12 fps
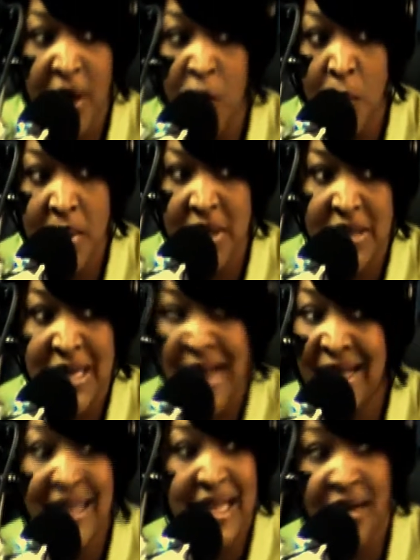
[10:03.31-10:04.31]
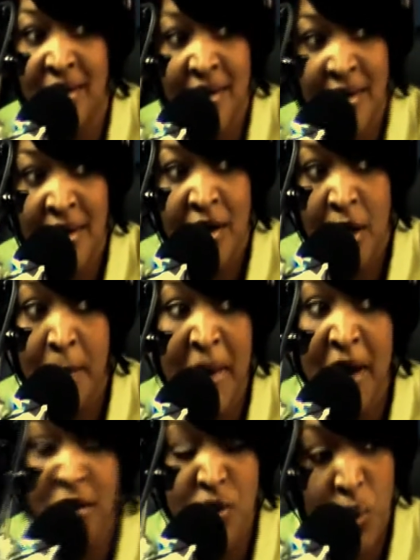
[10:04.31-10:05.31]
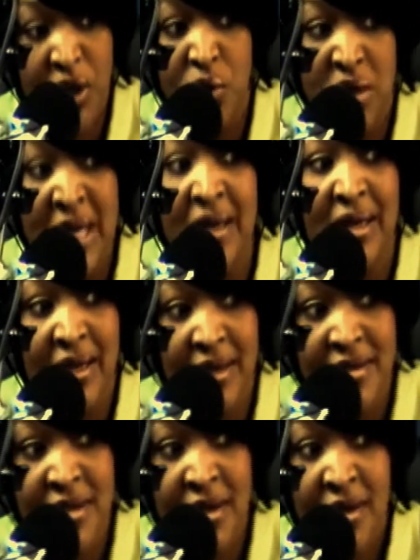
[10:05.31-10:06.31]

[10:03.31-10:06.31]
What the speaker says: at home is nothing compared to what you think it is.